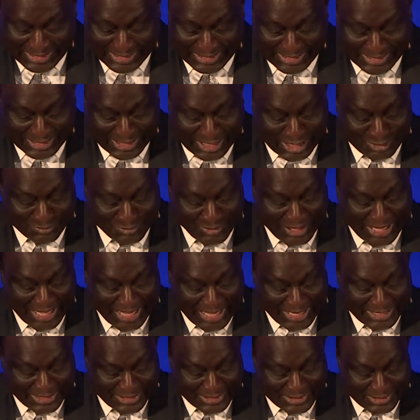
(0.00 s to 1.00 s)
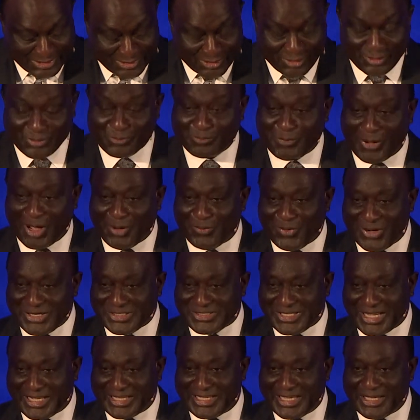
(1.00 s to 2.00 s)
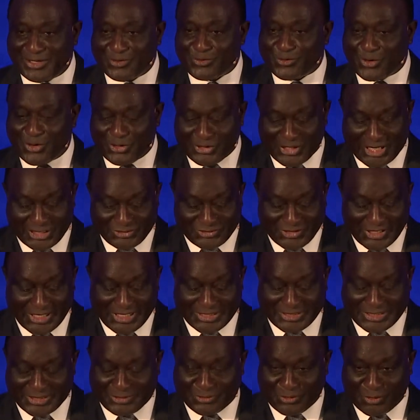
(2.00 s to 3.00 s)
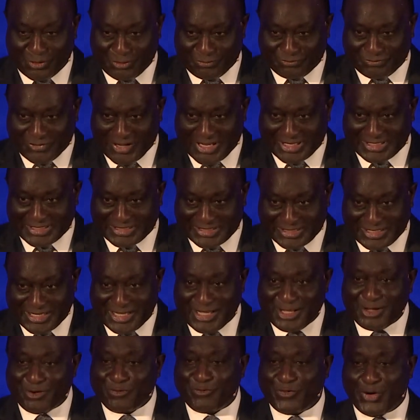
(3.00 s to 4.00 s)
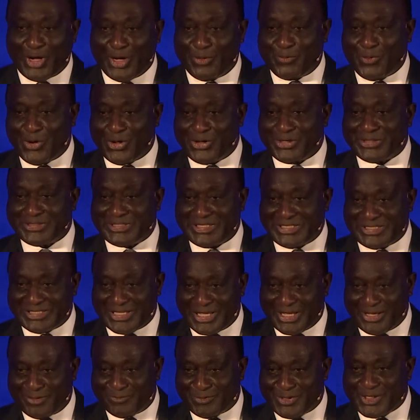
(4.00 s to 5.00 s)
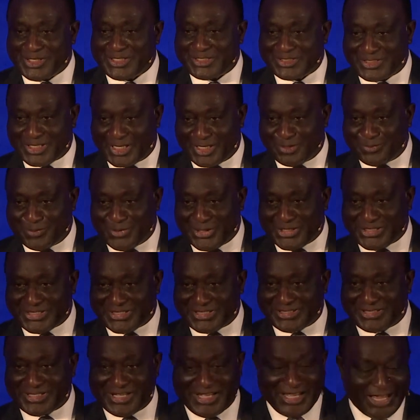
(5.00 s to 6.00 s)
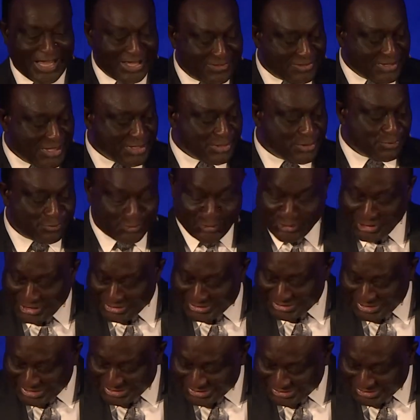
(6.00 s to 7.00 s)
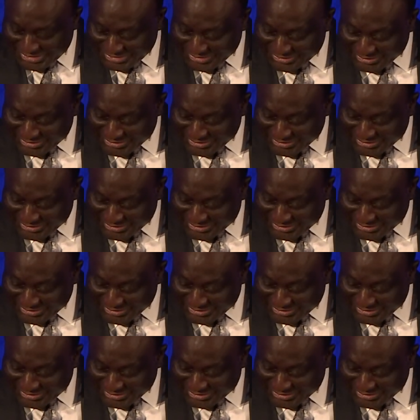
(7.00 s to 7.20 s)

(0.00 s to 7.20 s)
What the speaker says: let me end by once again congratulating Norfund for a well-deserved celebration. I thank you for your attention.